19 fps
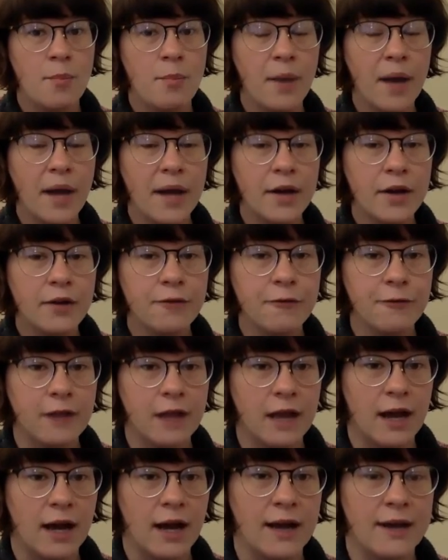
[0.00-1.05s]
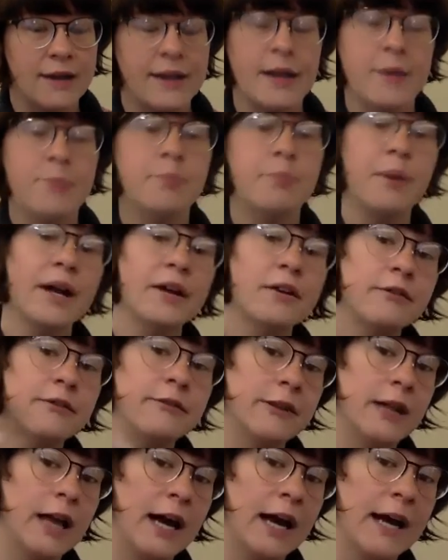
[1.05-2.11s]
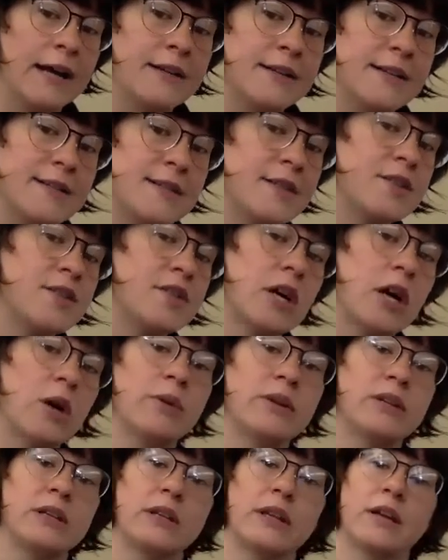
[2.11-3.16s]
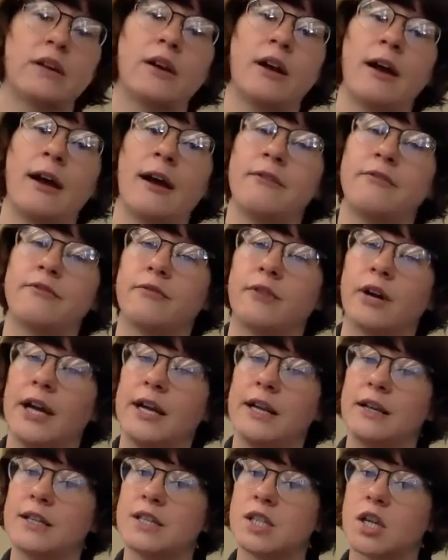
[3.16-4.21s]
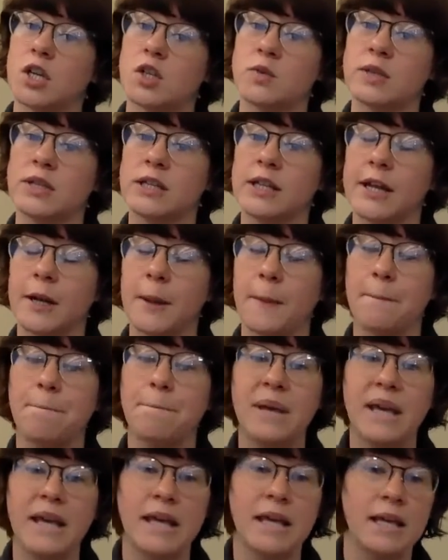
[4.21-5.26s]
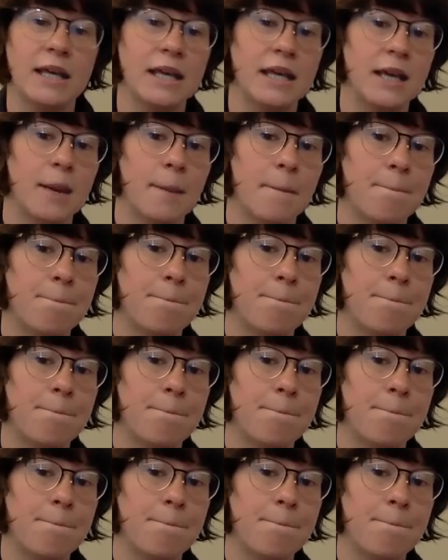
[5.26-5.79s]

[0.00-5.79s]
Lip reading: butterfly. And butterfly doesn't start with the letter F, right? It starts with the letter B.